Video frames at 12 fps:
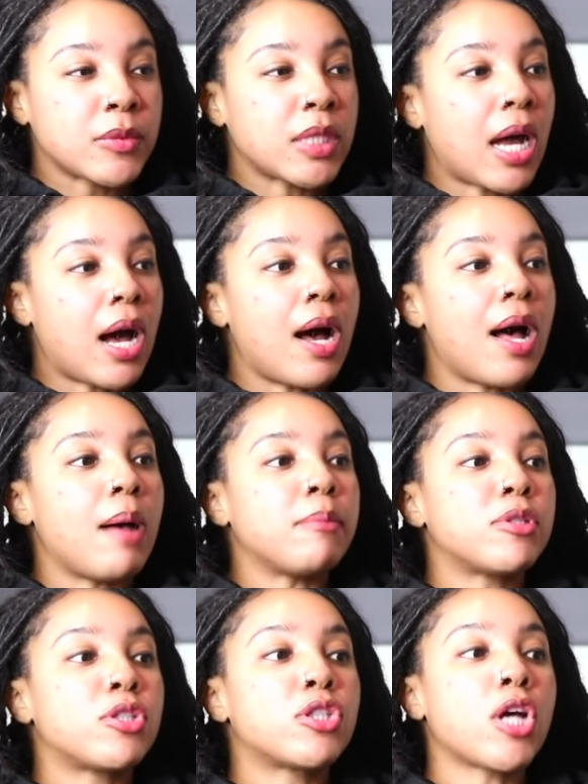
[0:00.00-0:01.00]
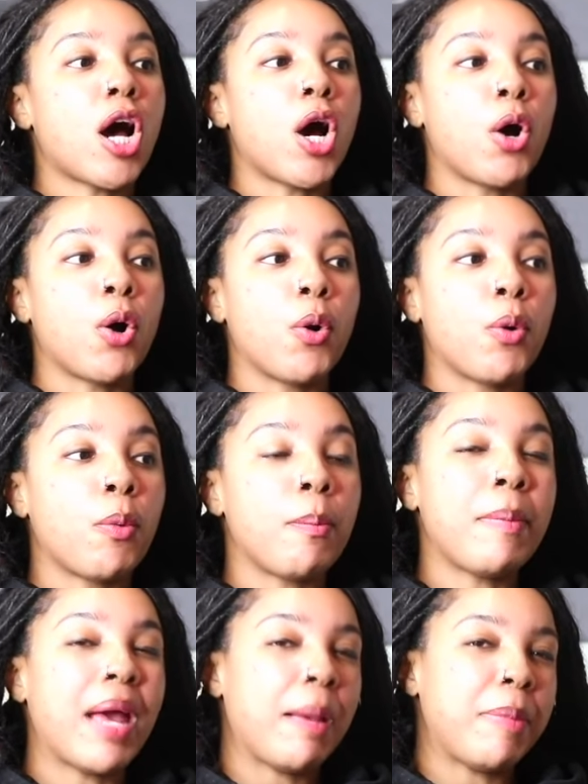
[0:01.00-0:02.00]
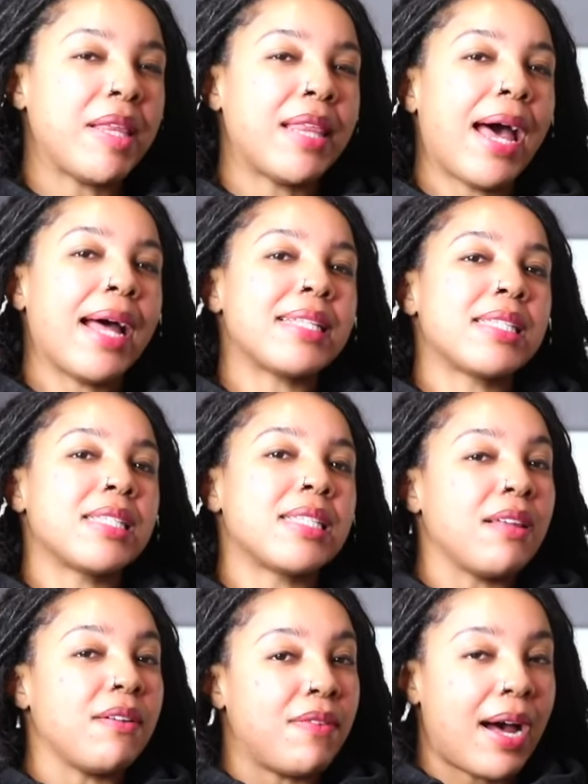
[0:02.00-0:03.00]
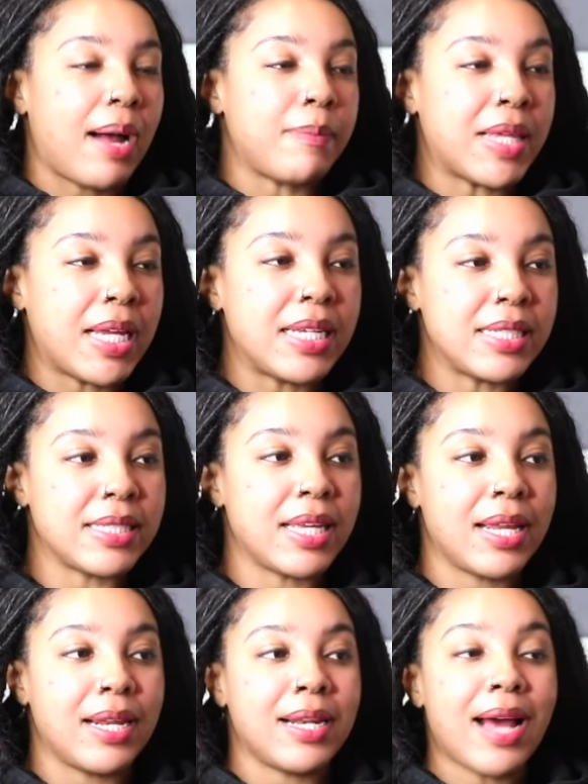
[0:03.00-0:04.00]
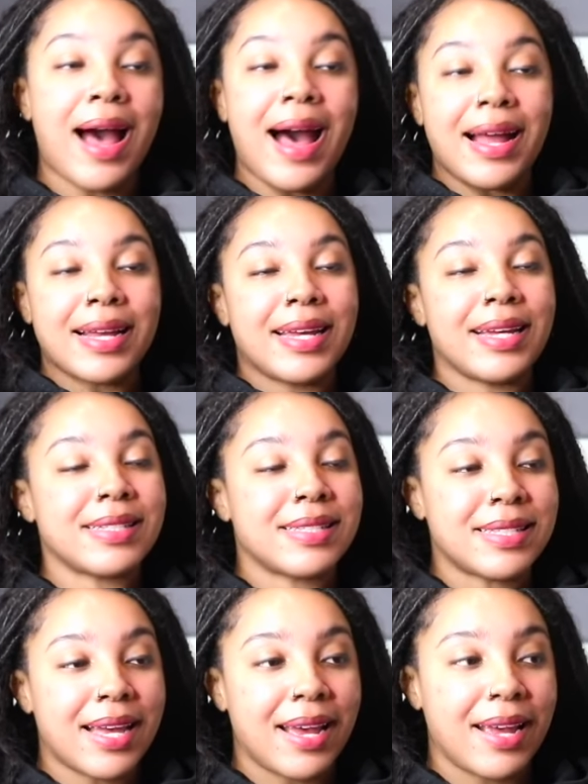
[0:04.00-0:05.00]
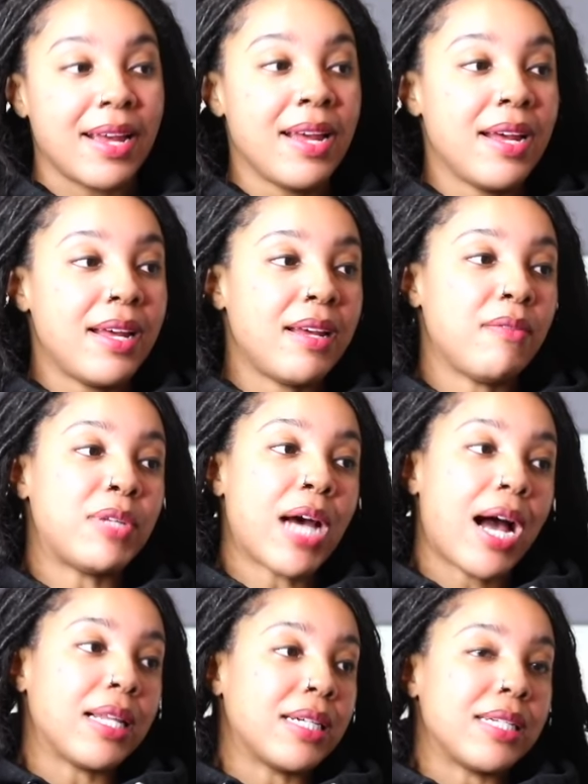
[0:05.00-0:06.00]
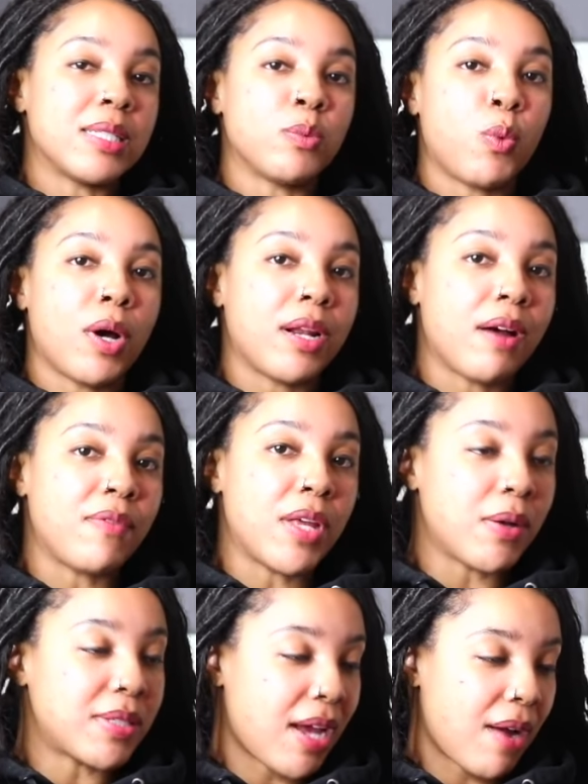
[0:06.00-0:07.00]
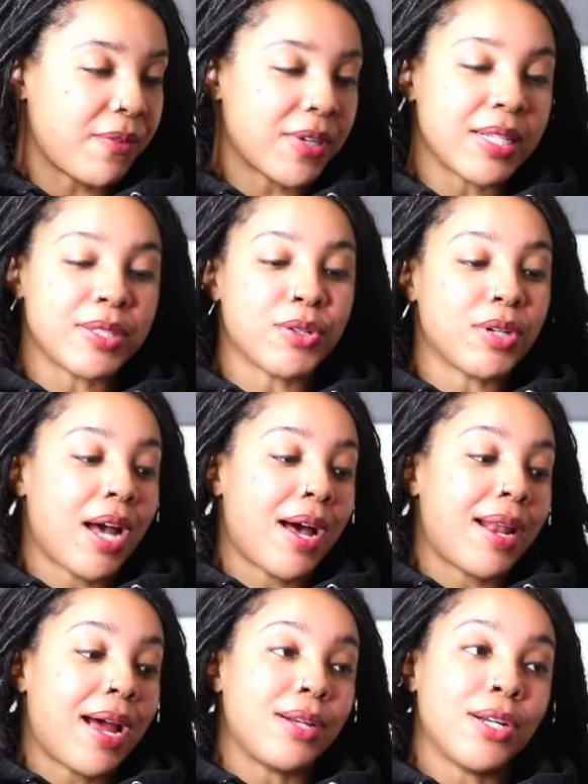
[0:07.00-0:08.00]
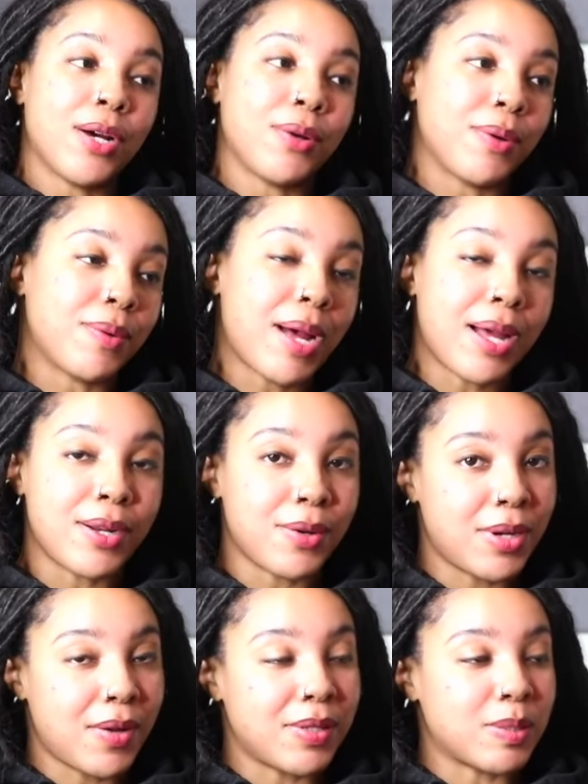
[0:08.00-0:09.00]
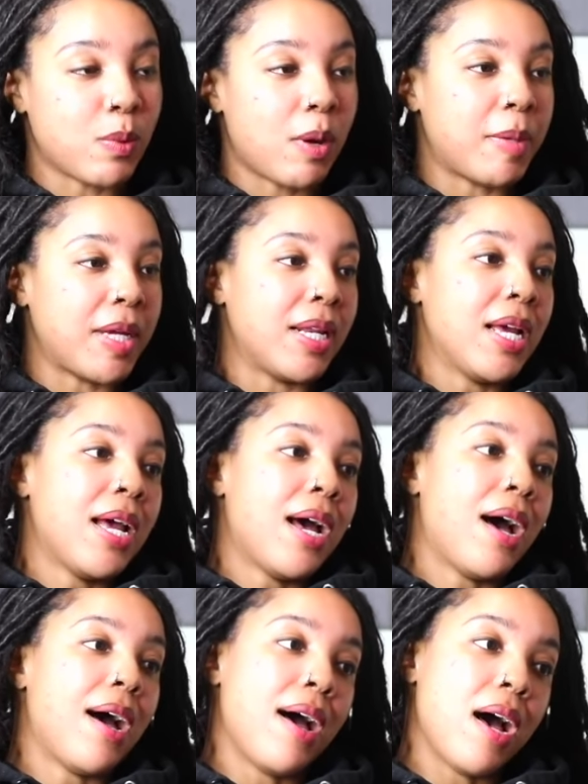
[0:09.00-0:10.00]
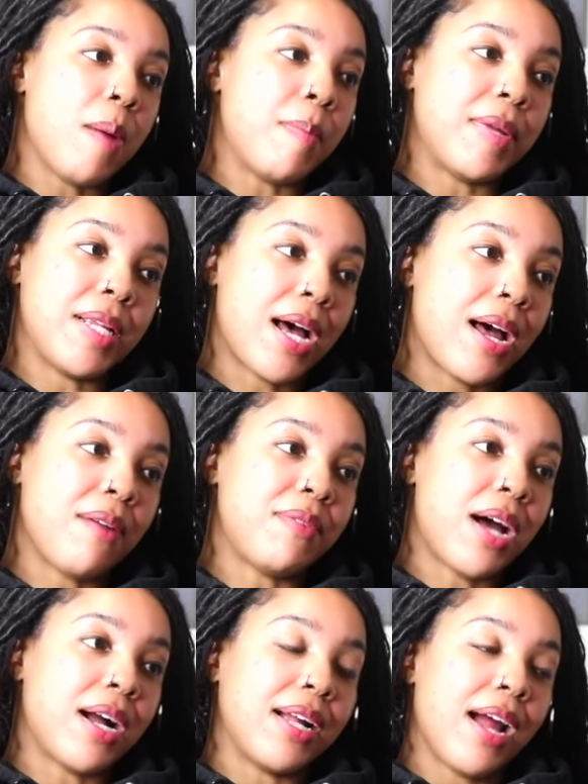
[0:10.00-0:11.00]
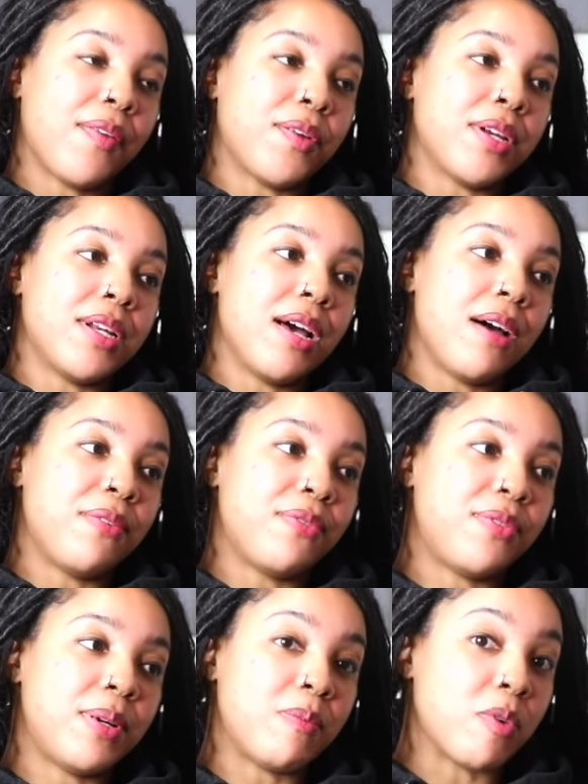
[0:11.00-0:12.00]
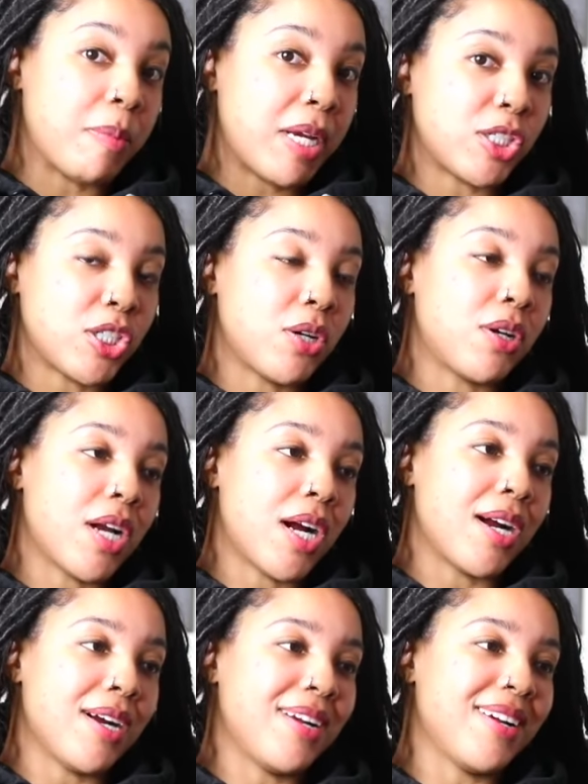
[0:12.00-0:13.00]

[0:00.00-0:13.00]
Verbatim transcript: Um, so maybe that's the vibe that he's getting. I can't say if Tyla is one of those Africans or not. I don't I don't know this woman. Um, and I have not gathered enough information on her